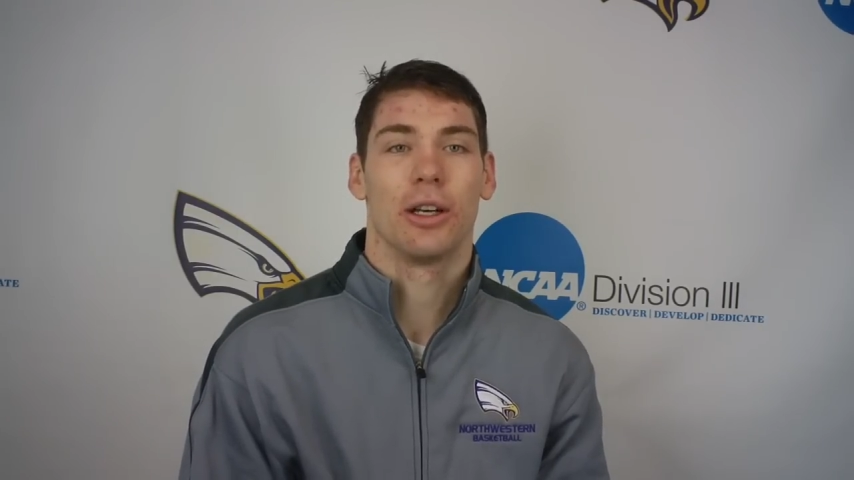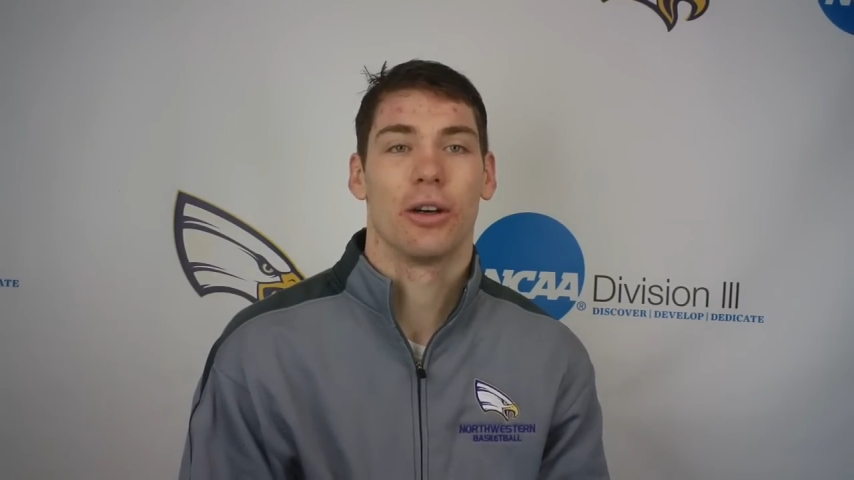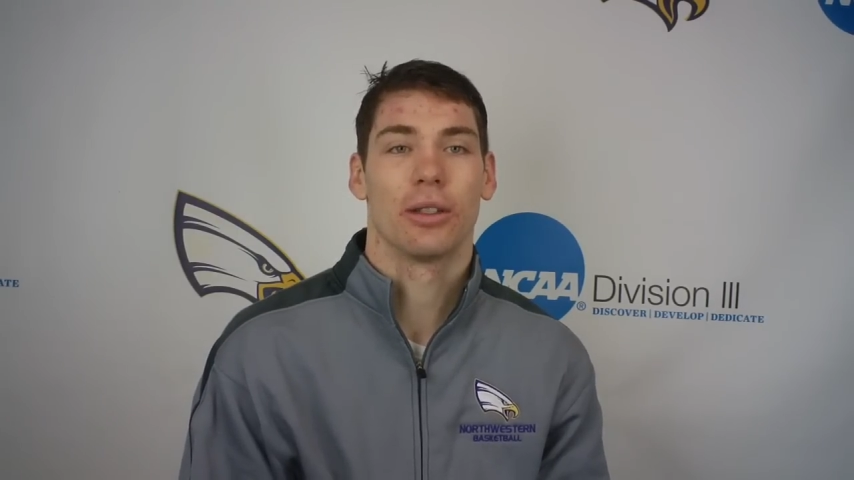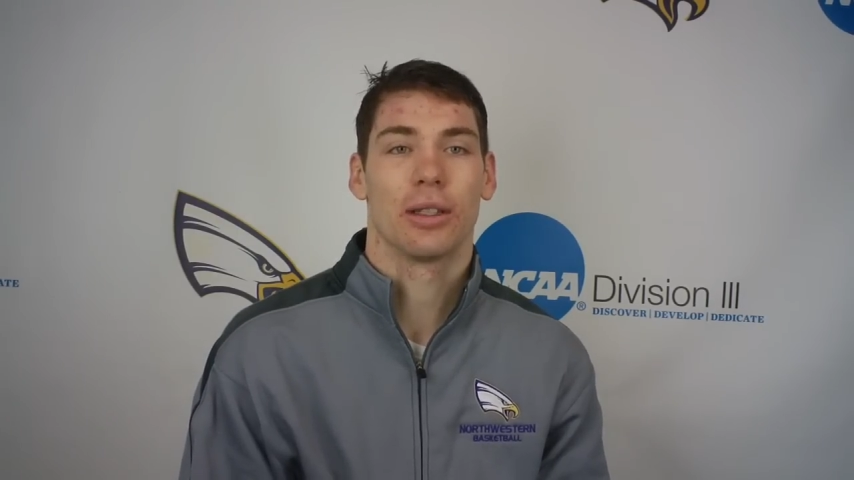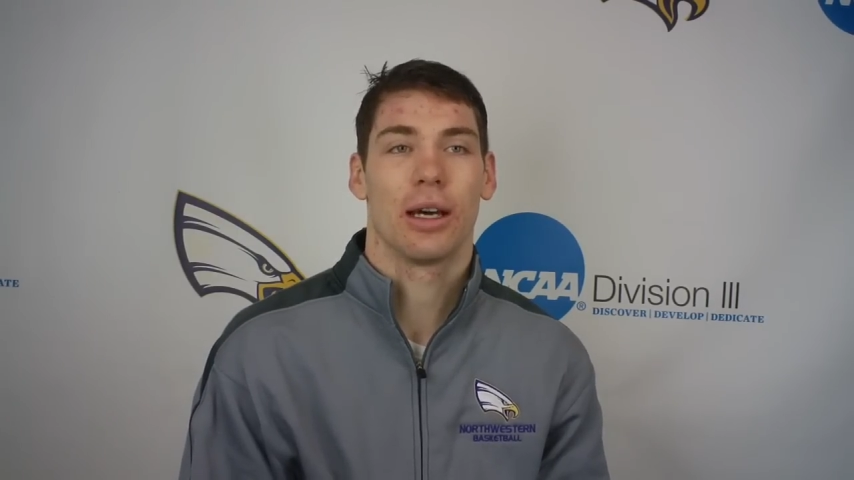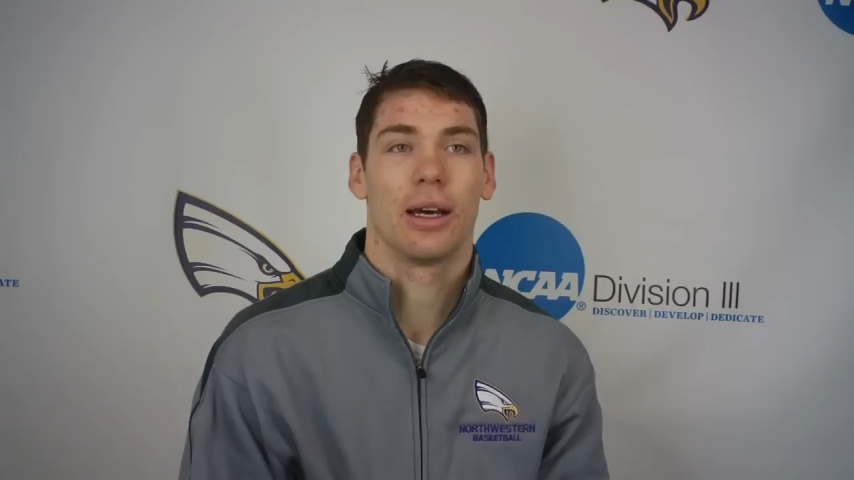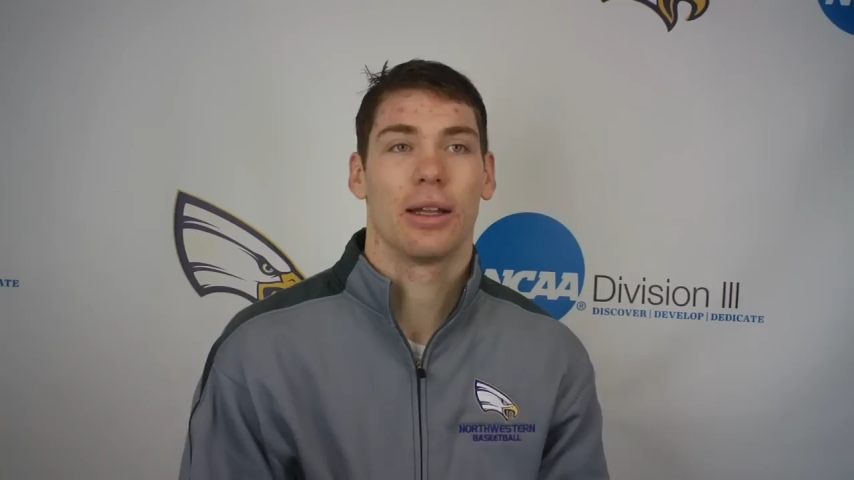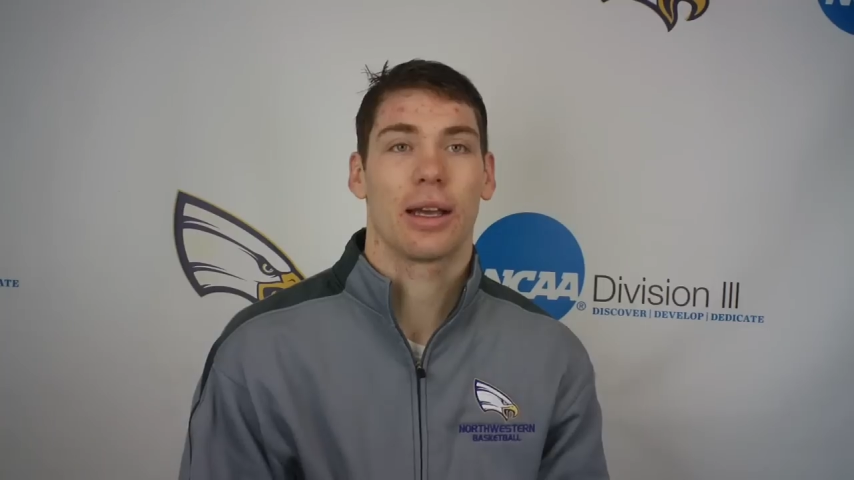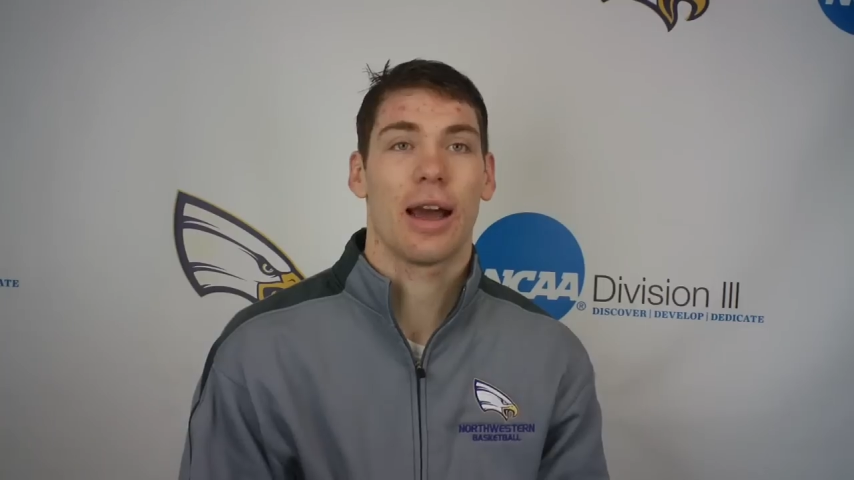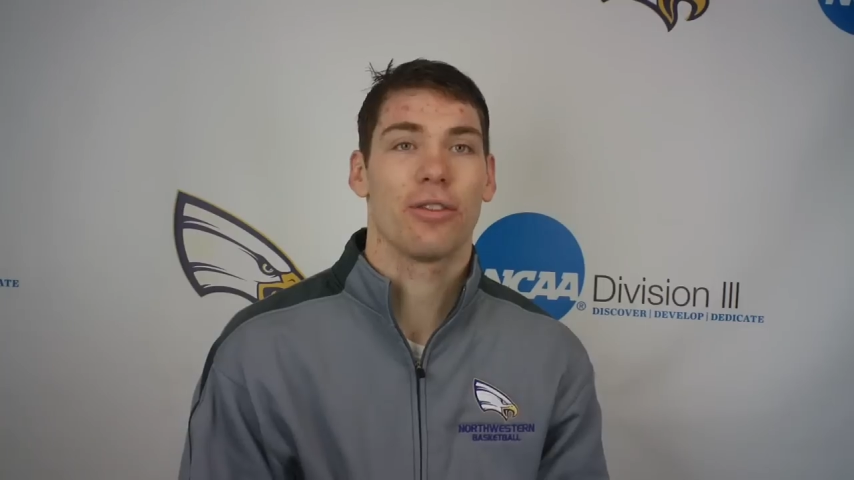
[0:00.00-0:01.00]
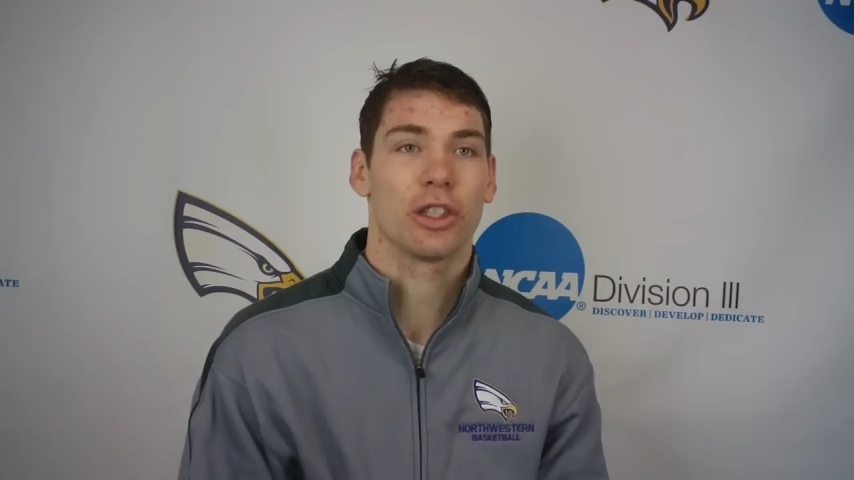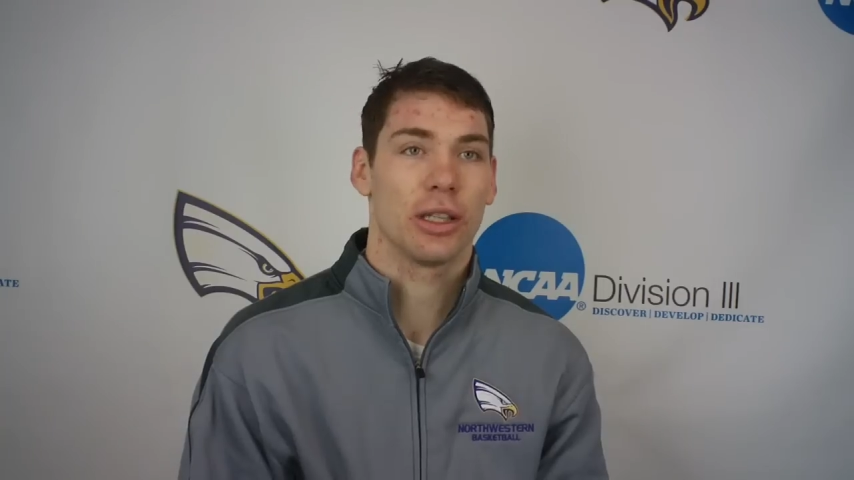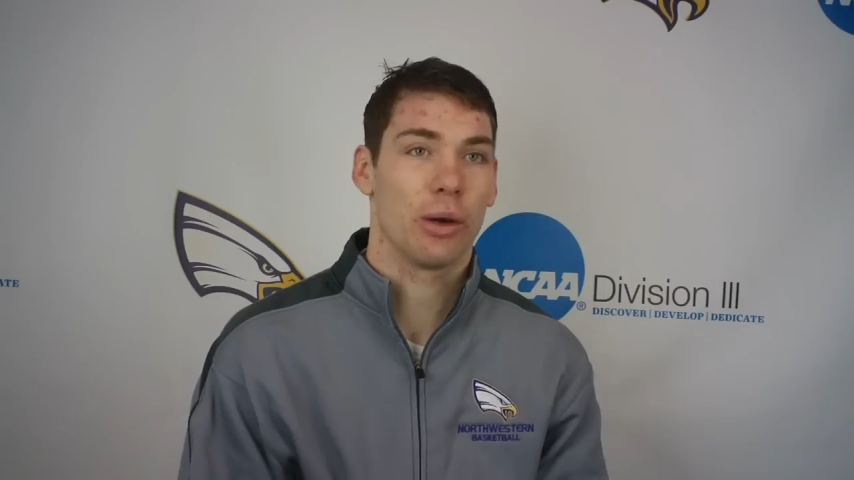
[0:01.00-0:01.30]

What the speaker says: You know, the conference,